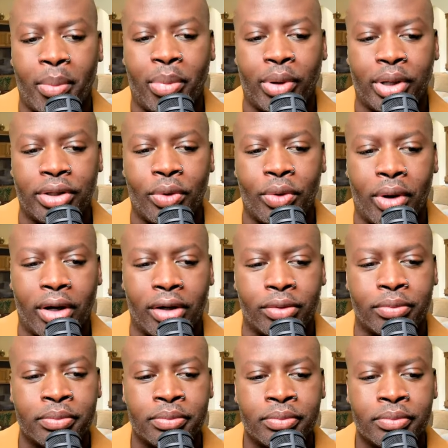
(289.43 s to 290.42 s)
Oh, I can
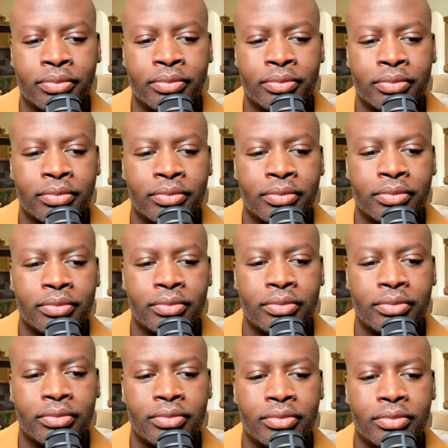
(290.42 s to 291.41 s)
bring you on.
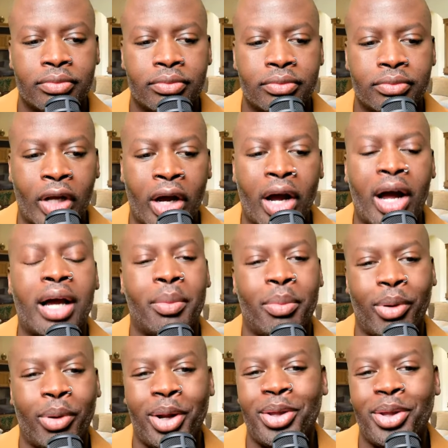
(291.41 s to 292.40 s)
All right, y'all.
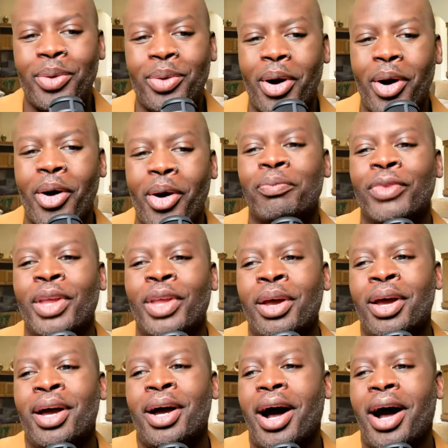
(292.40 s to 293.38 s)
Without
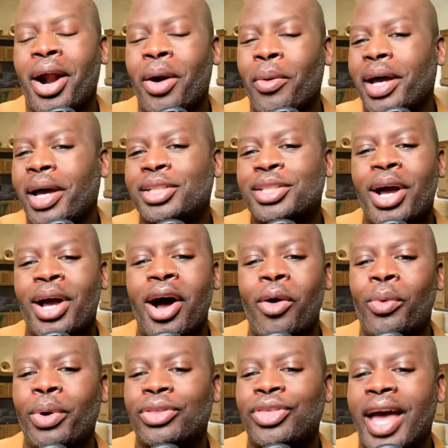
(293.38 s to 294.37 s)
further ado,
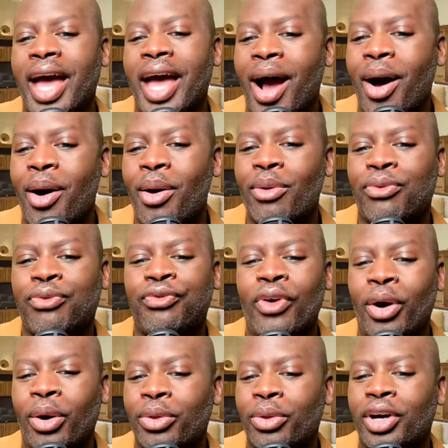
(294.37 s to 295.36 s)

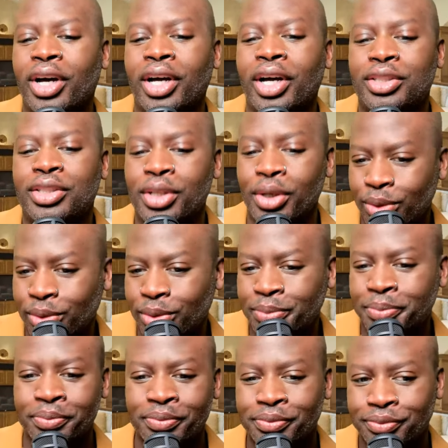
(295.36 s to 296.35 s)
I bring to
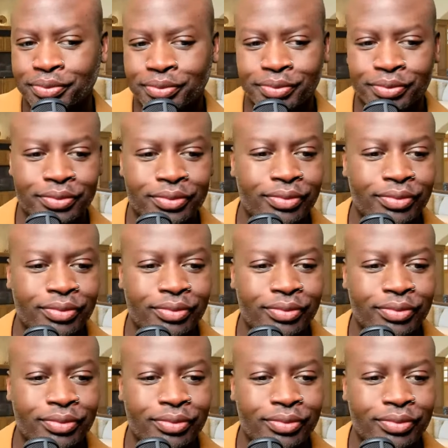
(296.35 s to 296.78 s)
y'all